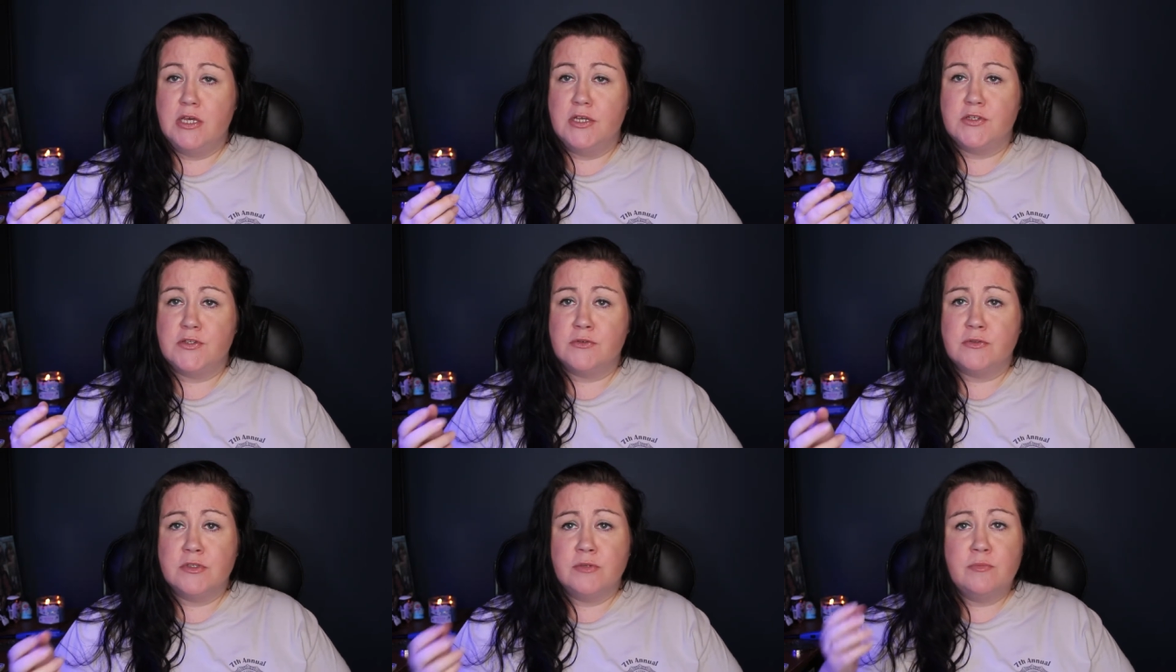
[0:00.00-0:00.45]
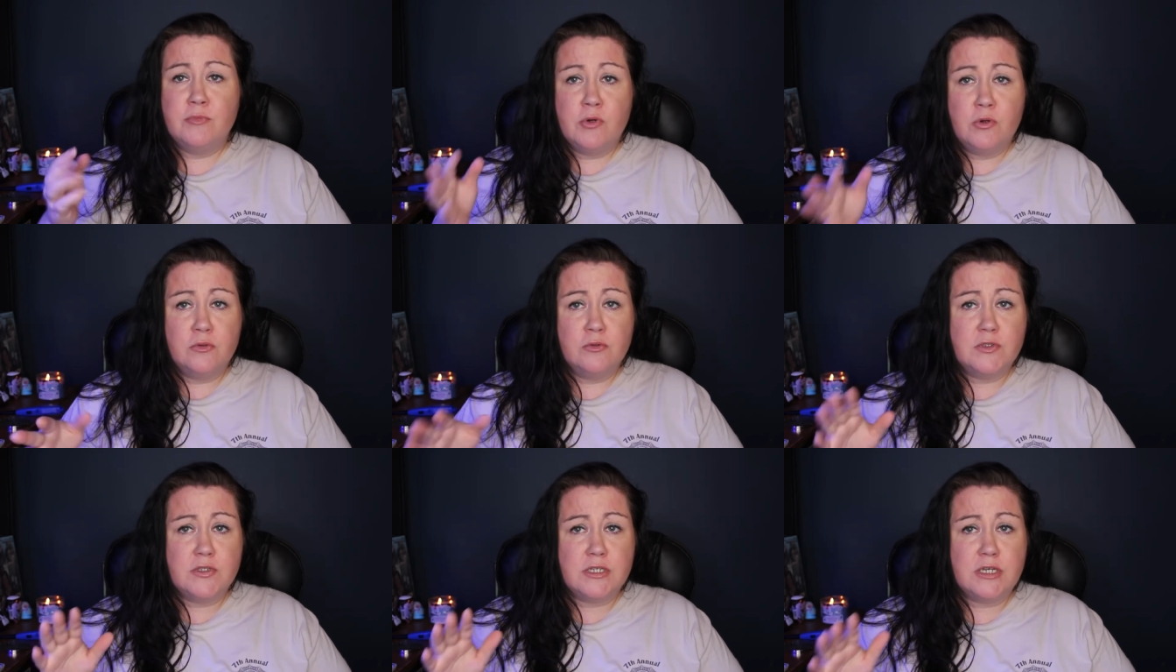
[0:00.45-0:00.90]
So the
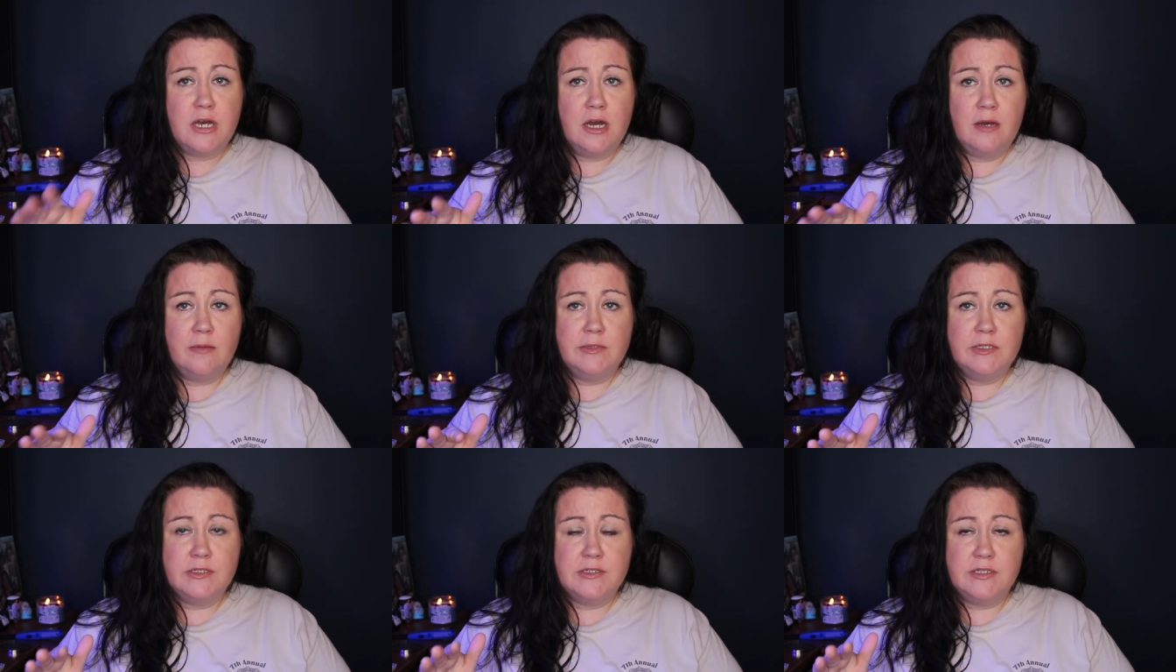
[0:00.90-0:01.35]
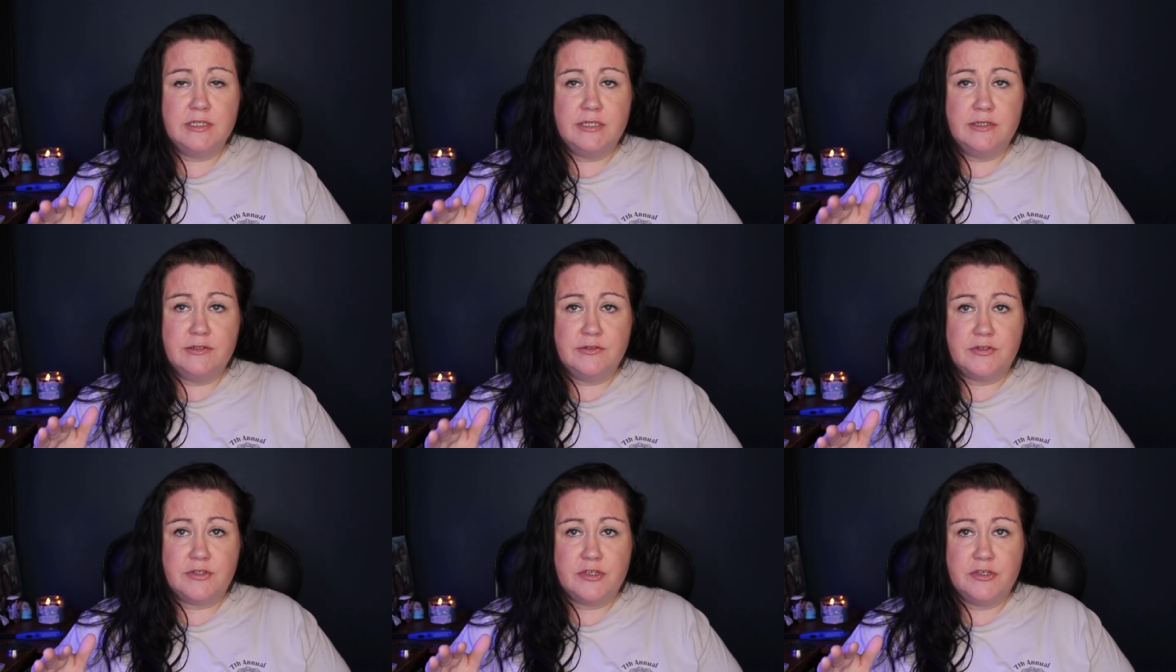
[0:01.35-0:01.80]
most common
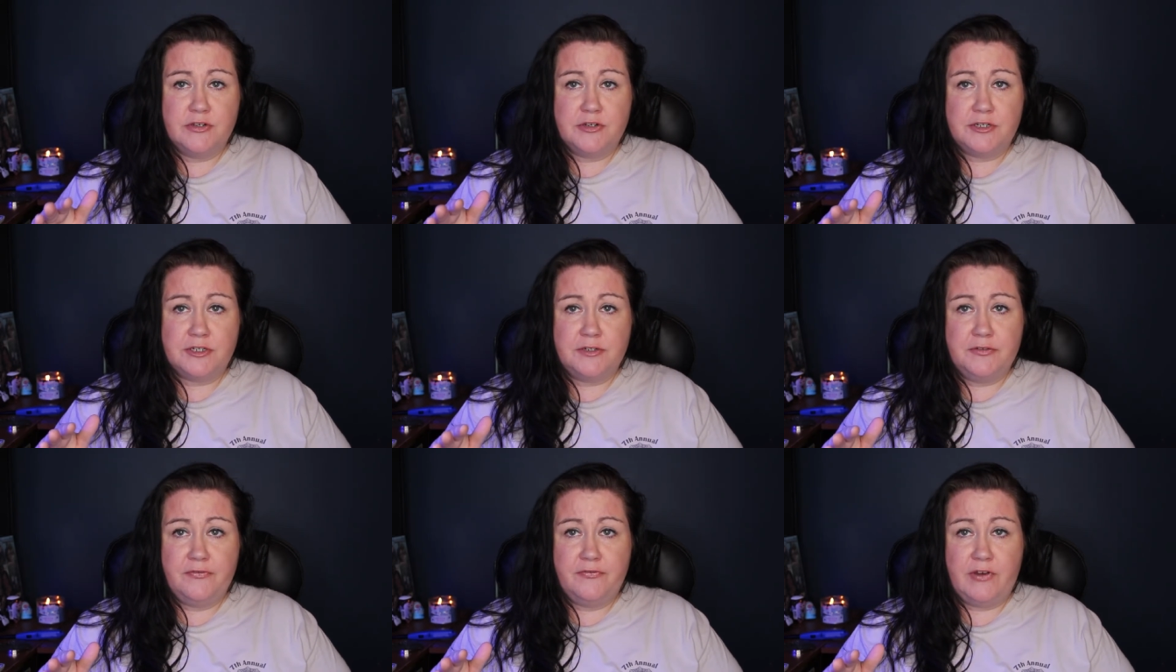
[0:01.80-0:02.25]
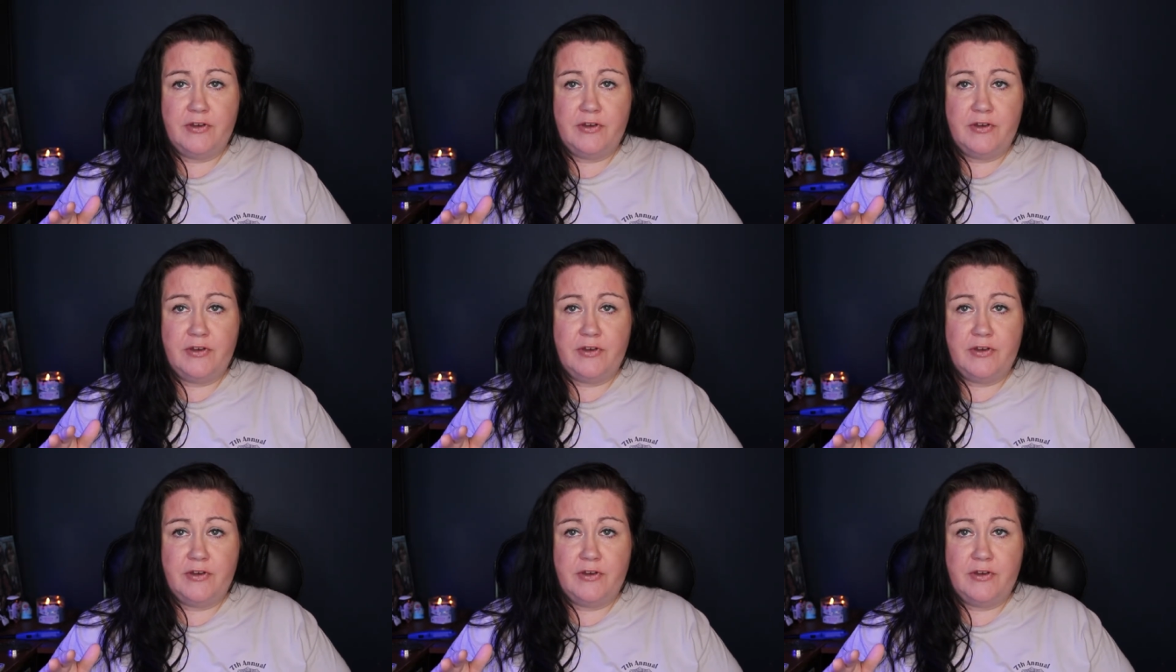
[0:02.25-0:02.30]
snails that you're gonna